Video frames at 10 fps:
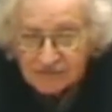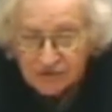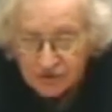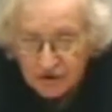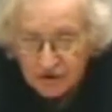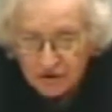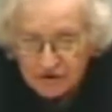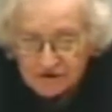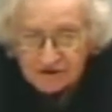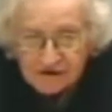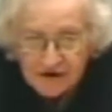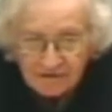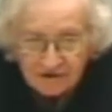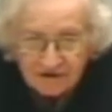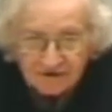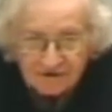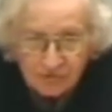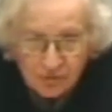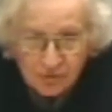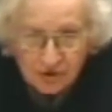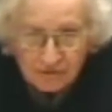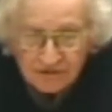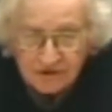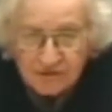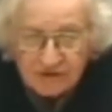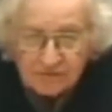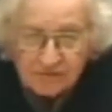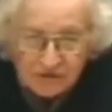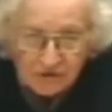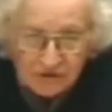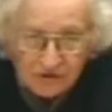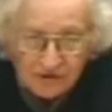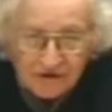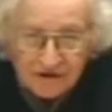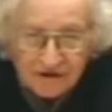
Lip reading: purest example of a war between pure